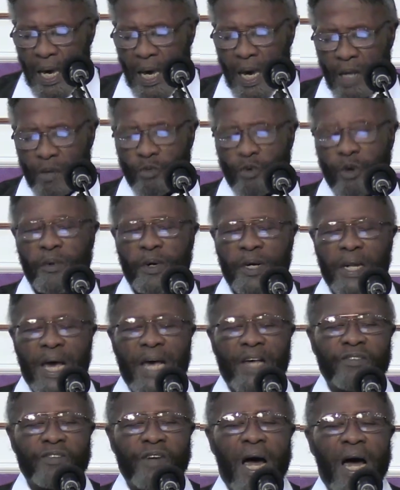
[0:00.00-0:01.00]
And we would
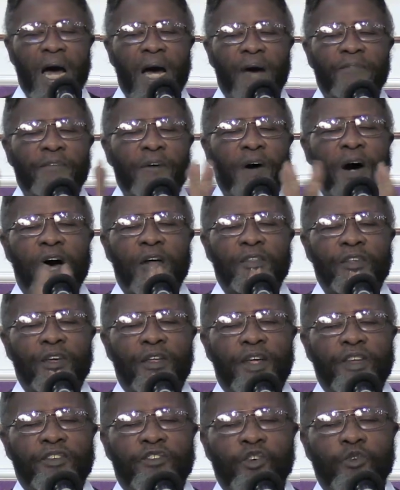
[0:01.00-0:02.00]
ask our Father
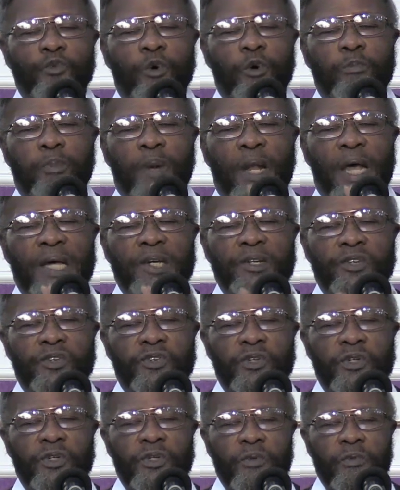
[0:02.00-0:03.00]
that you will
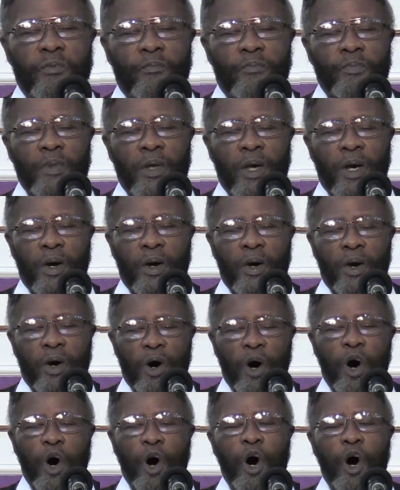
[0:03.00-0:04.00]
bless
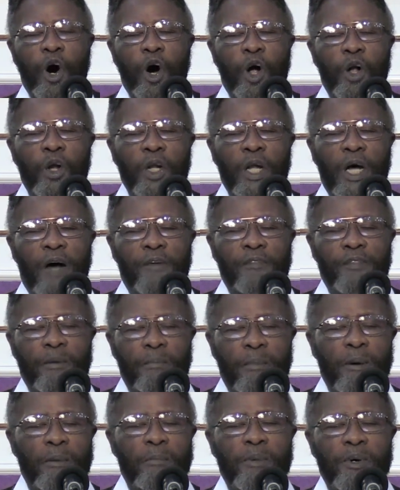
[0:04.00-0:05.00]
all of the
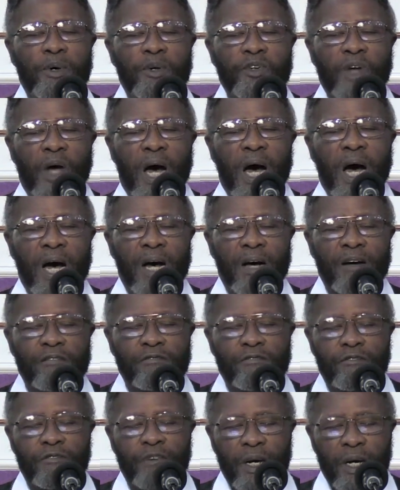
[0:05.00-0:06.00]
members
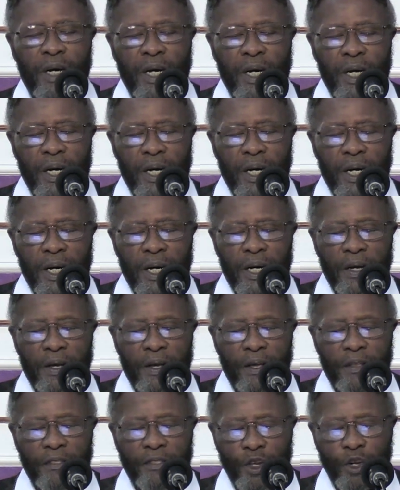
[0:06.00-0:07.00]
of
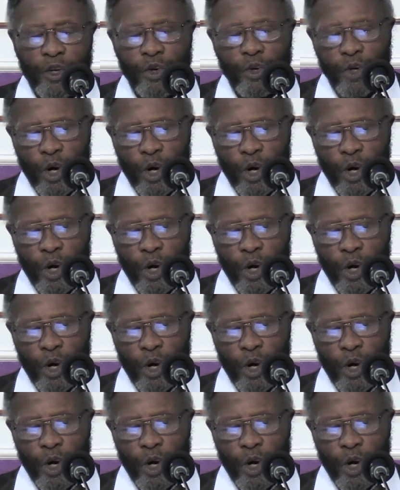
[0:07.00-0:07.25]
the New